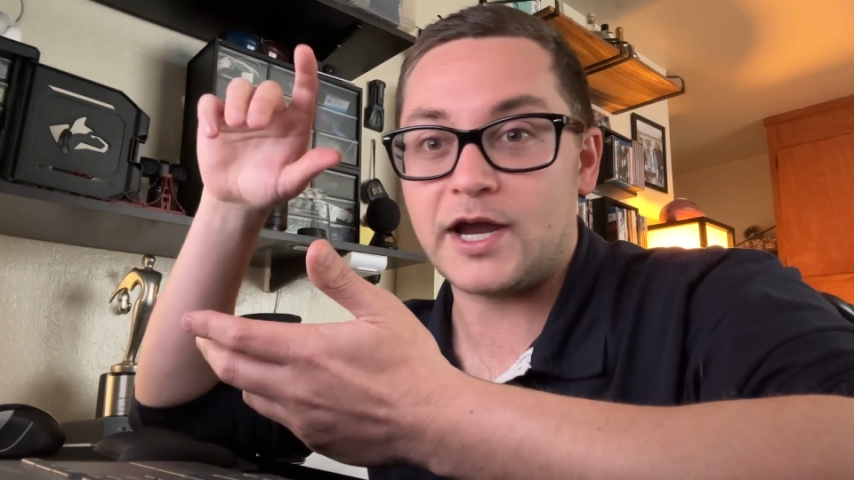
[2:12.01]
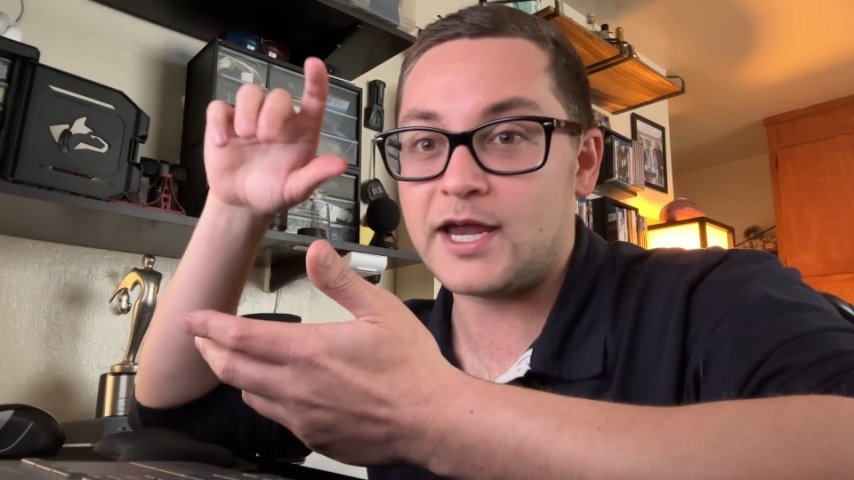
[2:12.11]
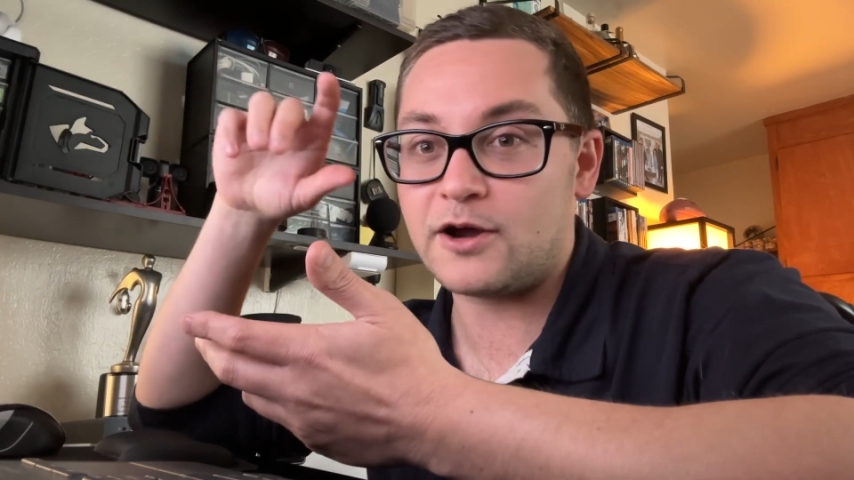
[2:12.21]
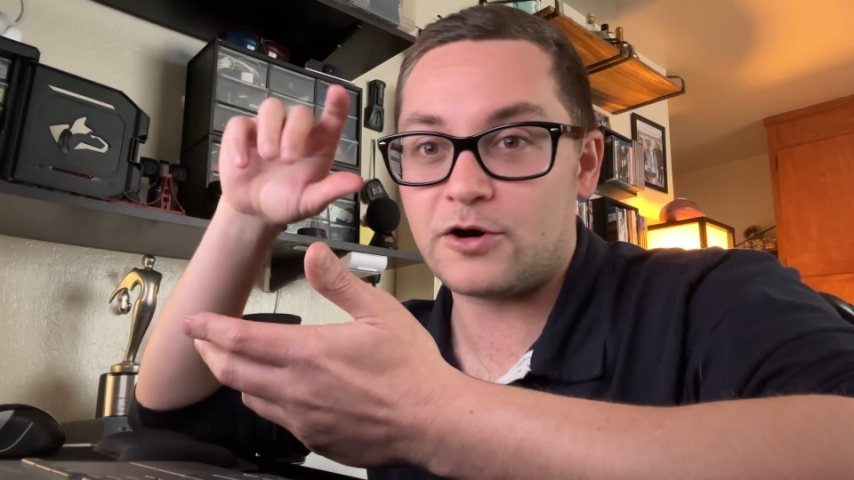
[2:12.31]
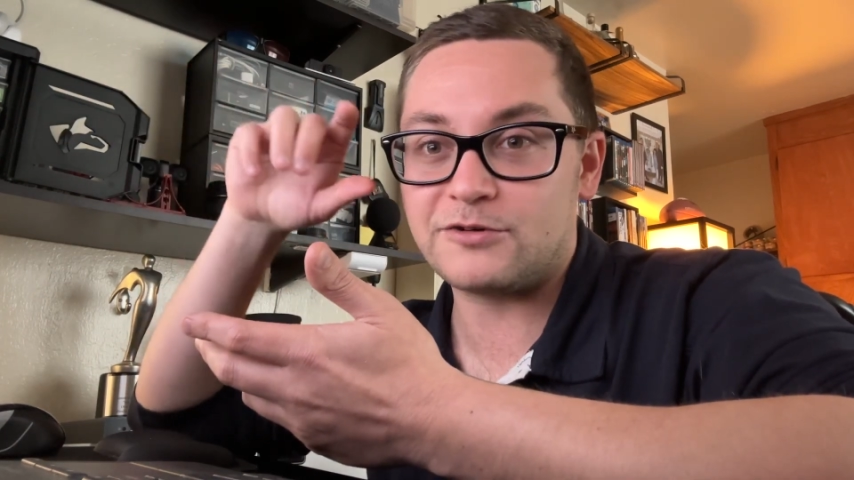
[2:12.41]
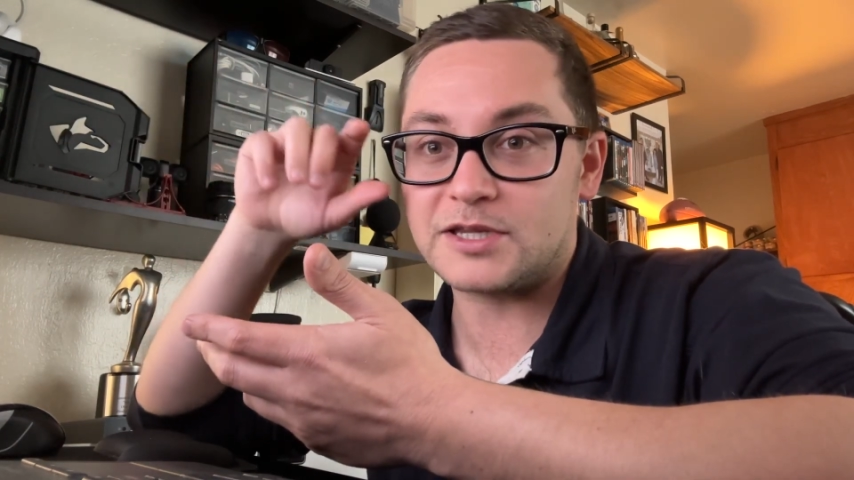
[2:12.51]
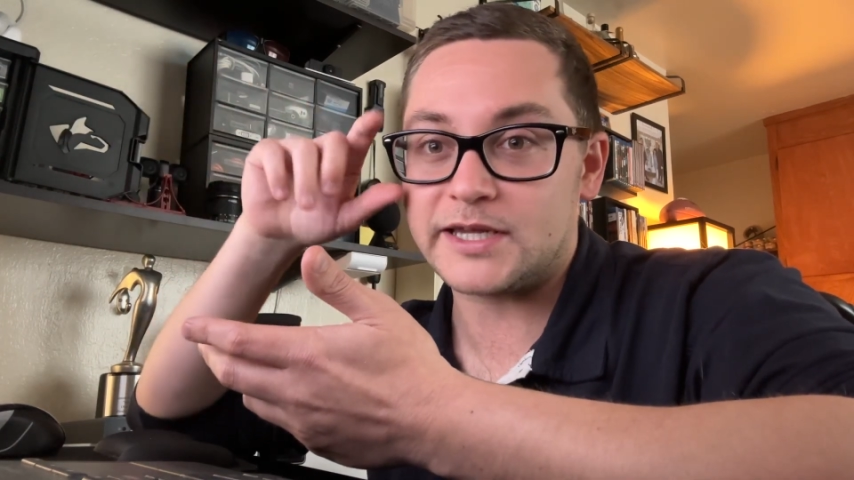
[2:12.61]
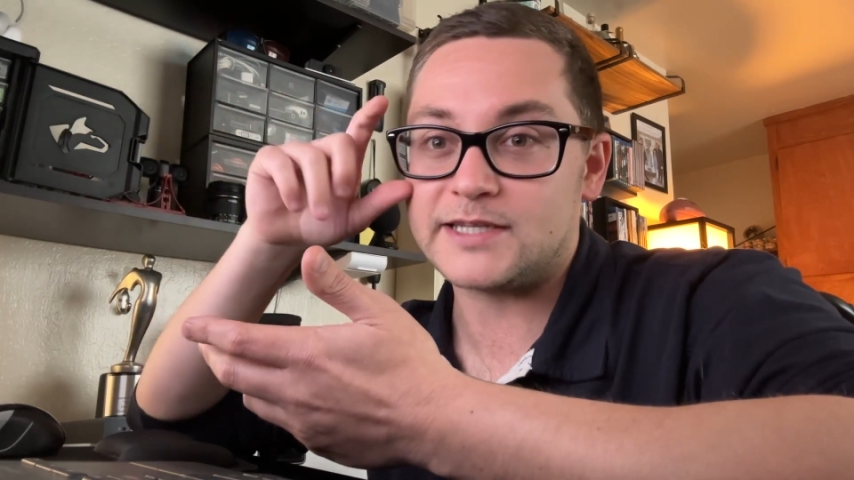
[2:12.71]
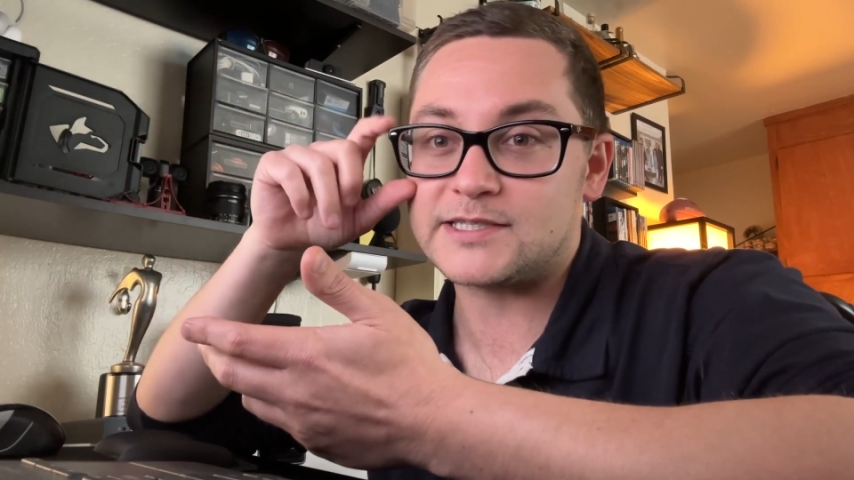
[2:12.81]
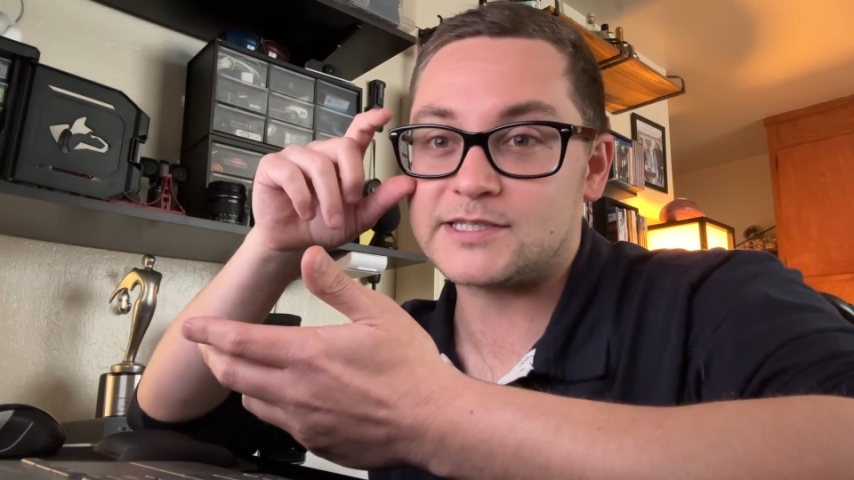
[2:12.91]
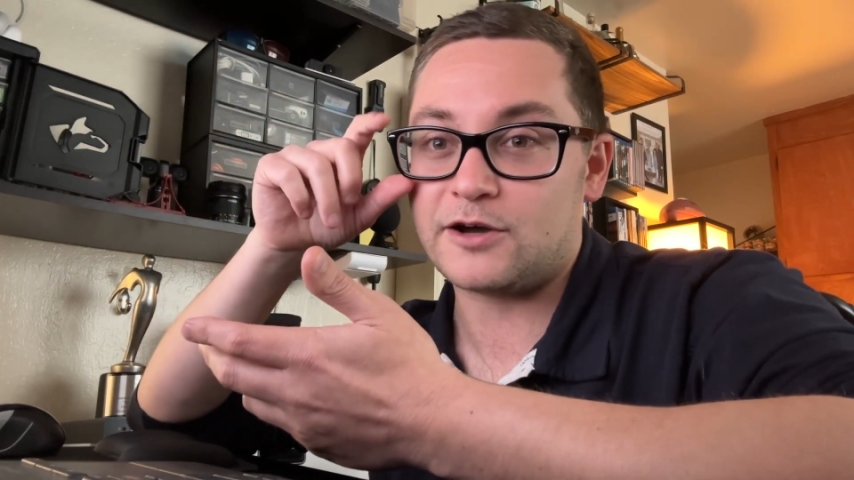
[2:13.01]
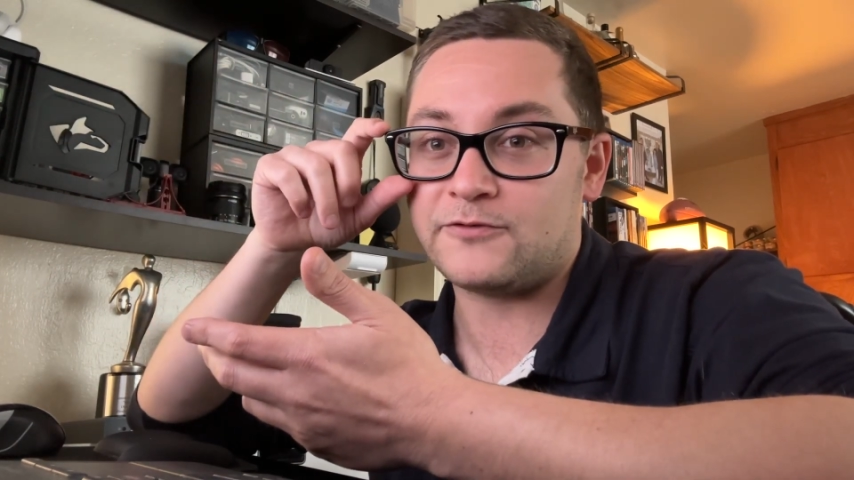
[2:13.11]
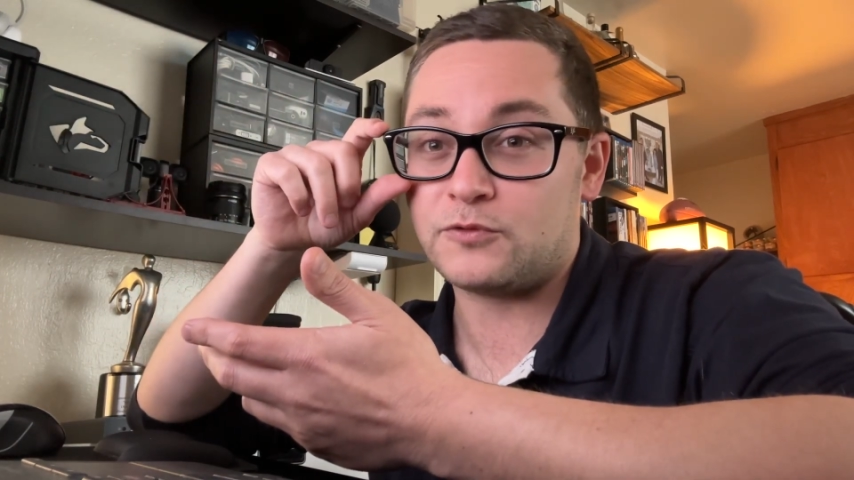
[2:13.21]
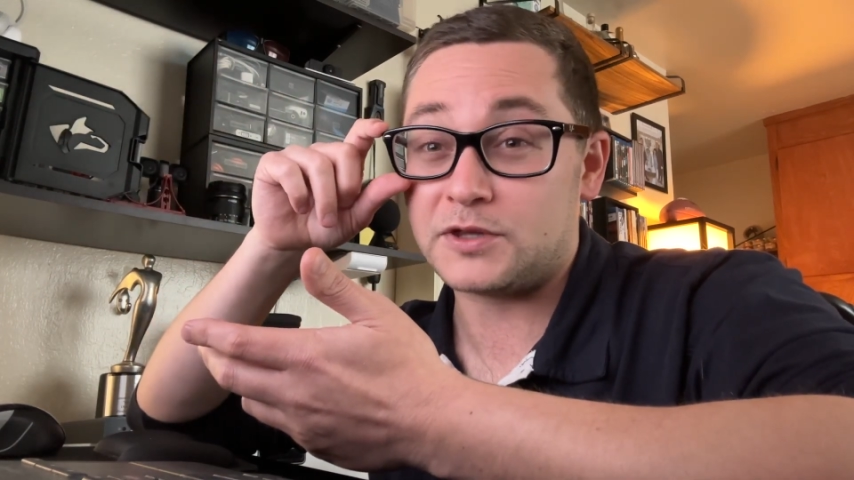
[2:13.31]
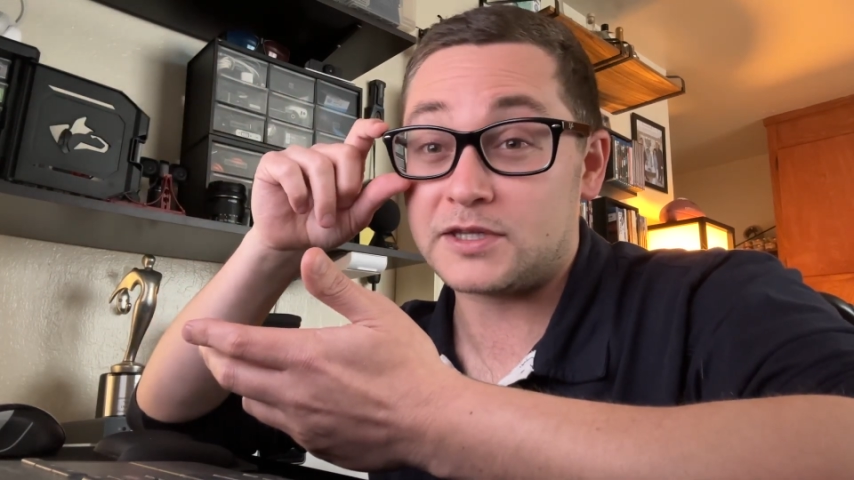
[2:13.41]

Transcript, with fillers: AR related stuff with